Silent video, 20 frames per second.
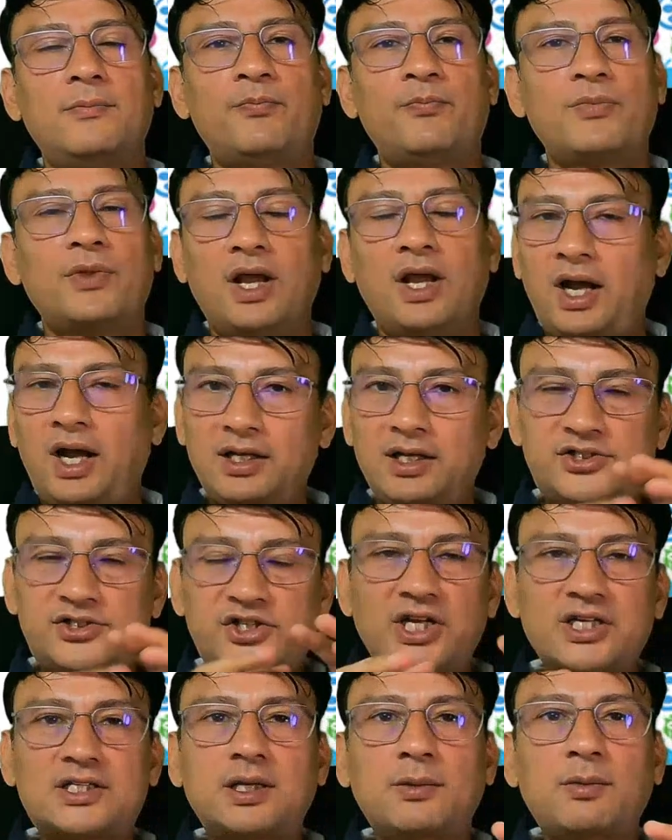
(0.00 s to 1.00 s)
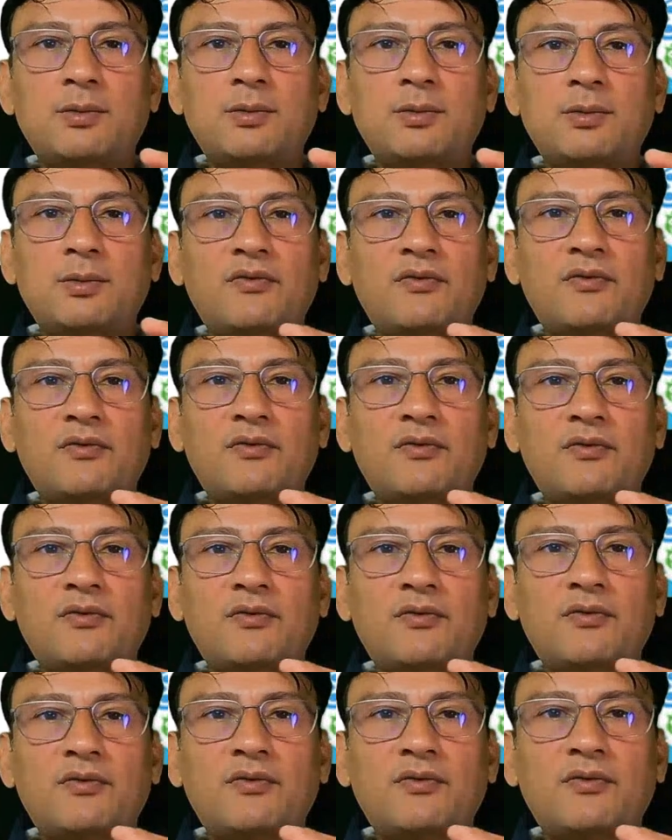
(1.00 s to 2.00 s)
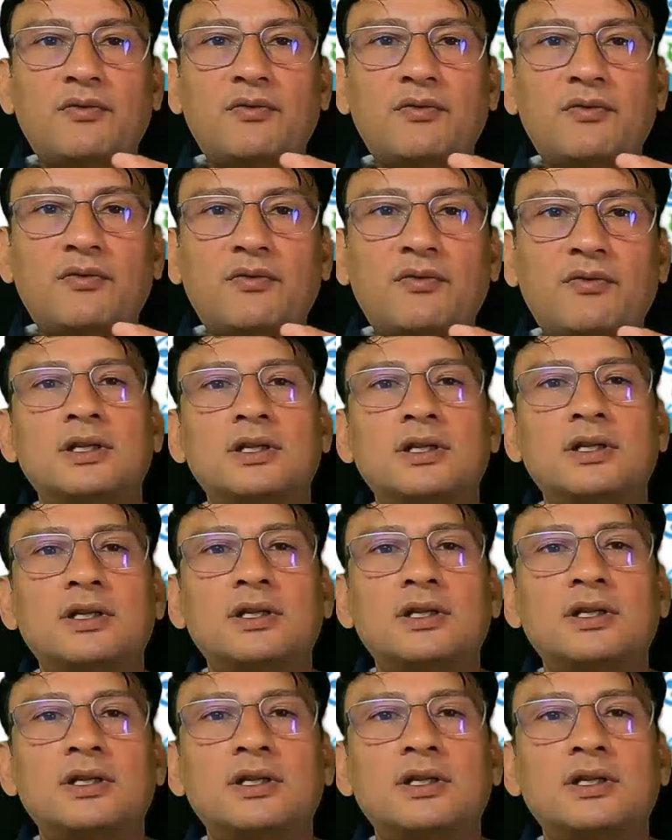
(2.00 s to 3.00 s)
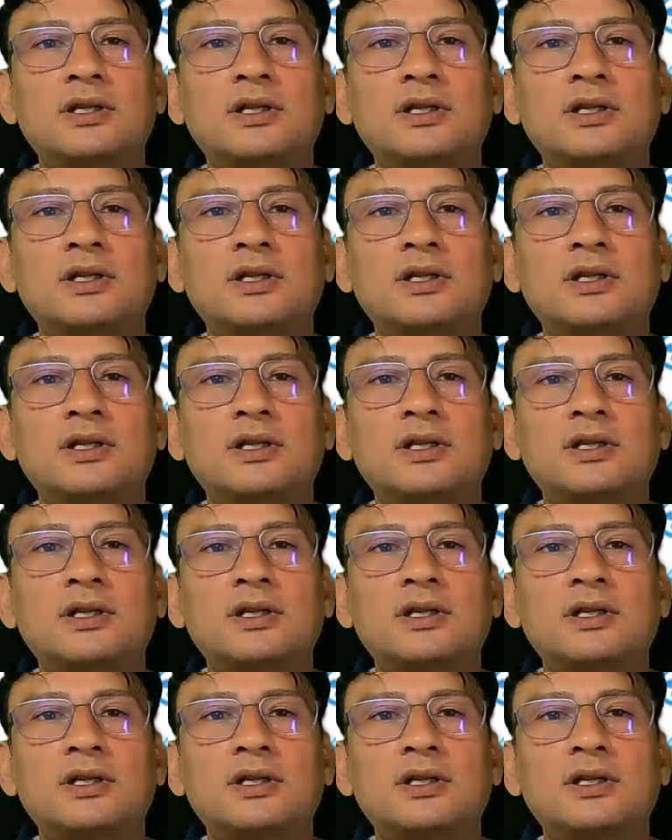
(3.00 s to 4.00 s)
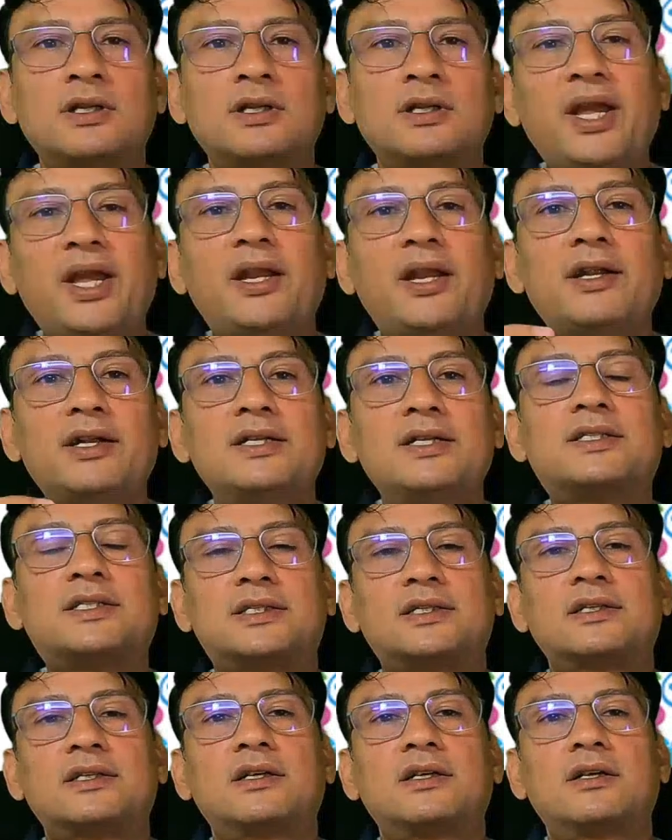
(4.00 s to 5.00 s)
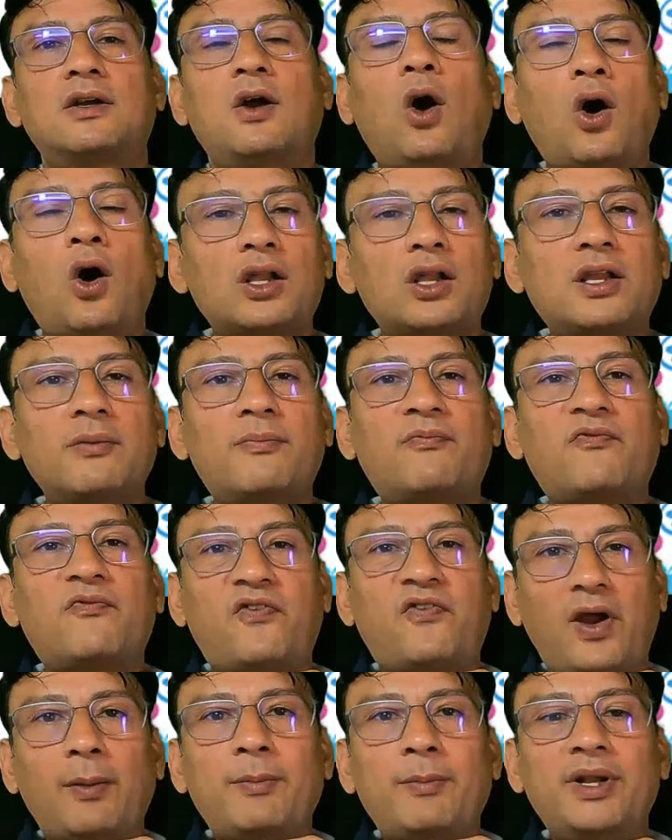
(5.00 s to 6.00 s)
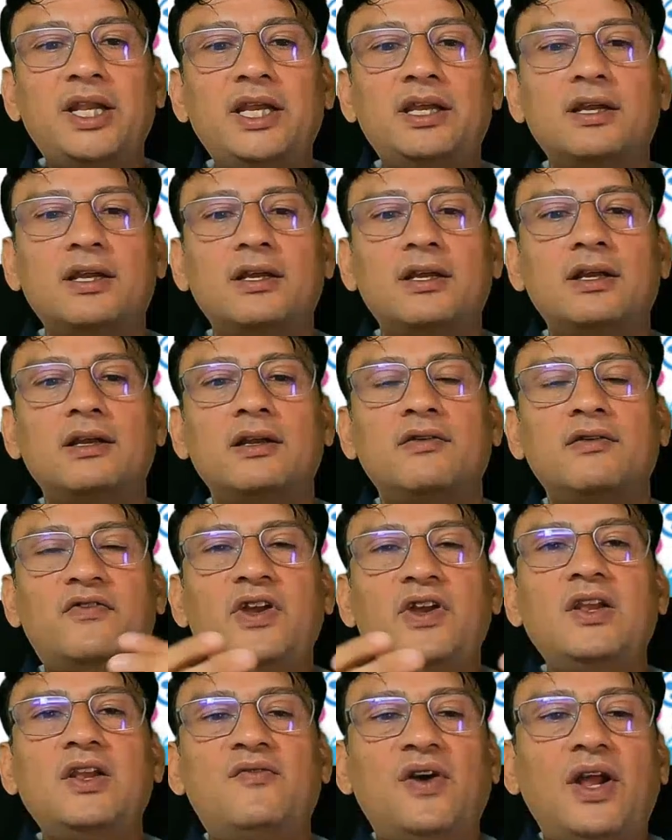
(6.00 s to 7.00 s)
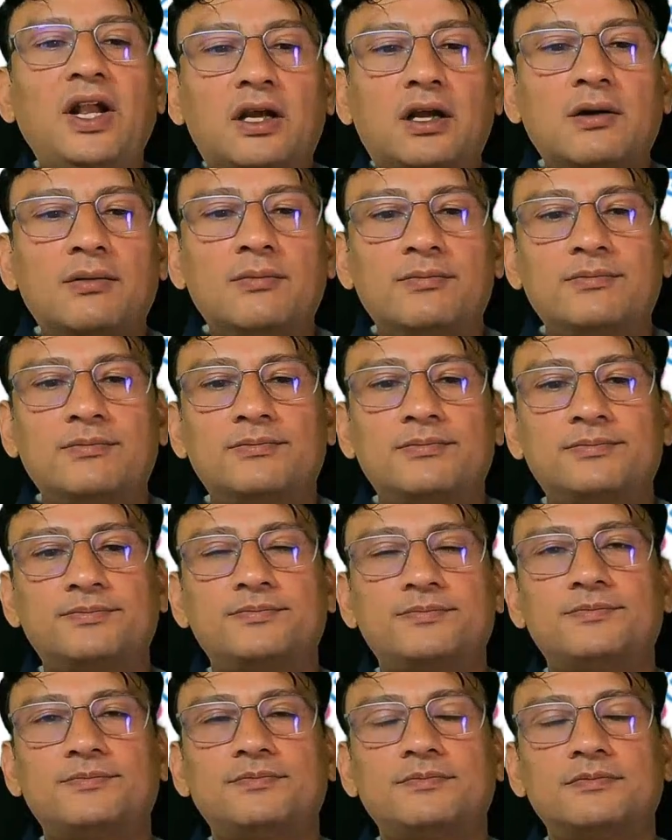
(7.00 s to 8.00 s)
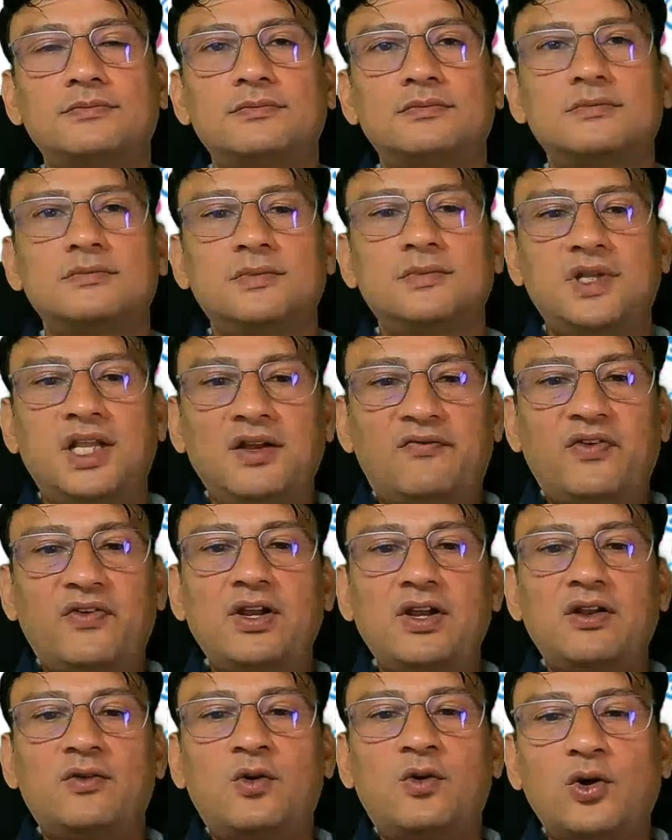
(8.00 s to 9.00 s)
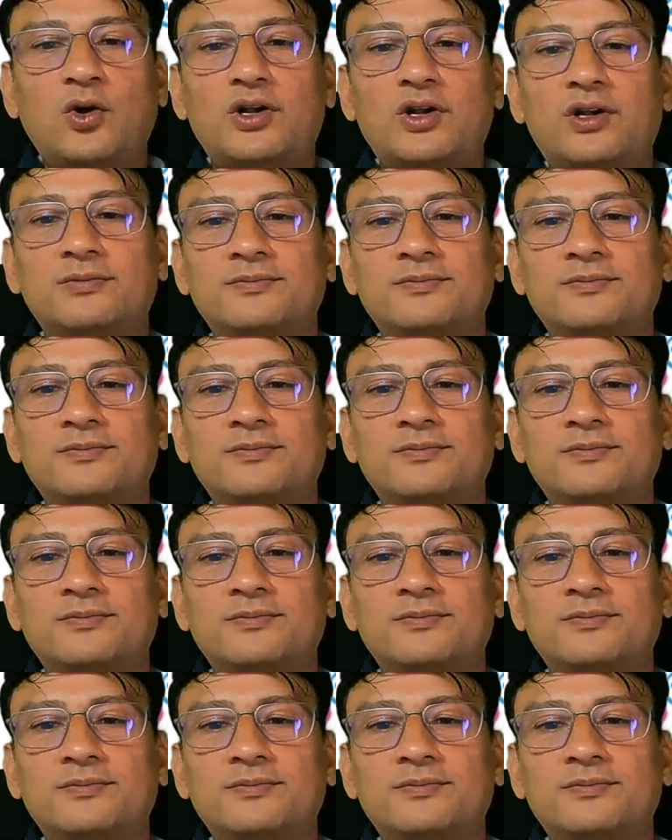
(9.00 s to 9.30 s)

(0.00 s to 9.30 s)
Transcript: I'll share some of the tips that how you can make the parents or the family feel welcome. They feel good.